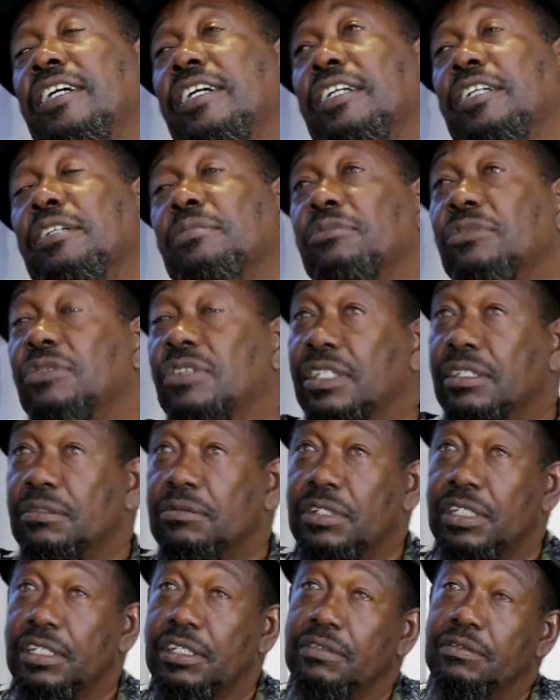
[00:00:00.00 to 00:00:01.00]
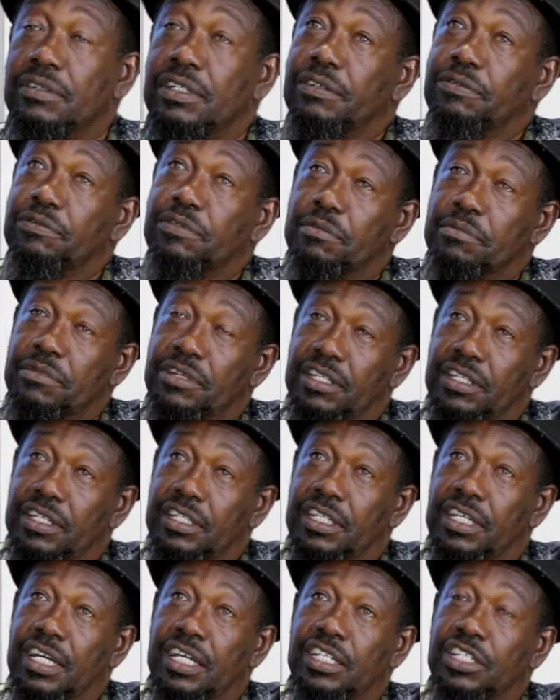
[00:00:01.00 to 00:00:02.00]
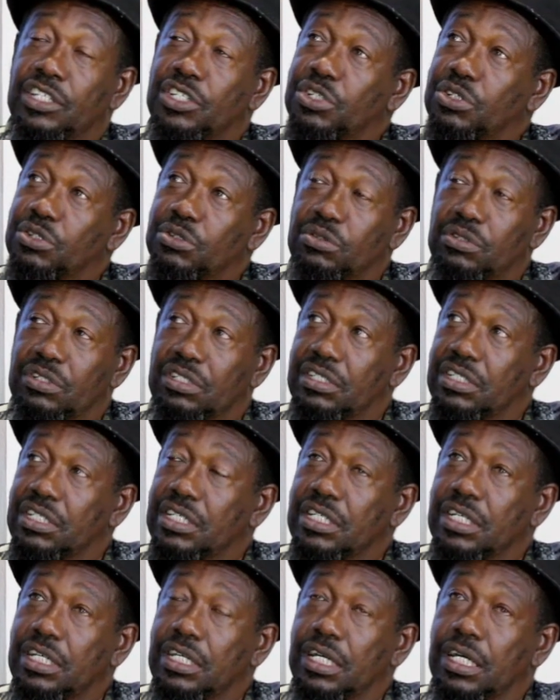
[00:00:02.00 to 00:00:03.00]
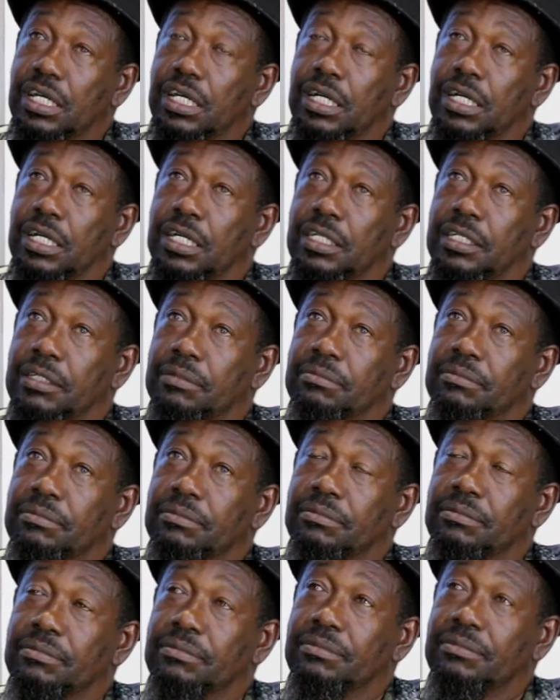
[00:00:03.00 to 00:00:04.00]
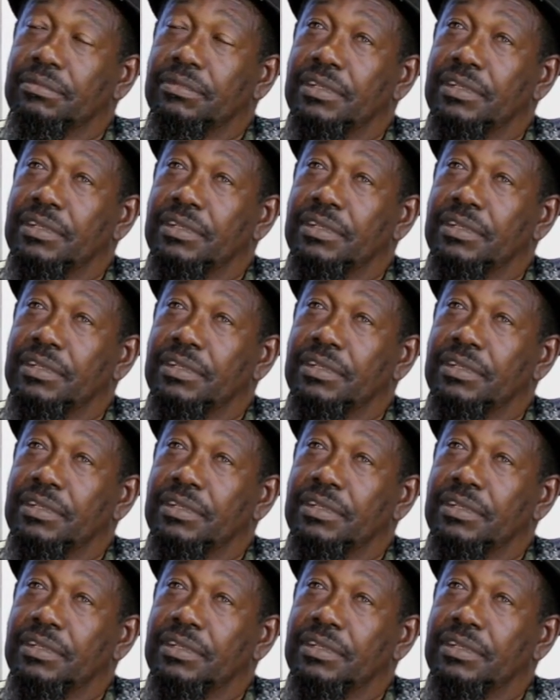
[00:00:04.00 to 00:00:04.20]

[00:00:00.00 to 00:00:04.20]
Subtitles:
Well, for me, the honest truth, I'm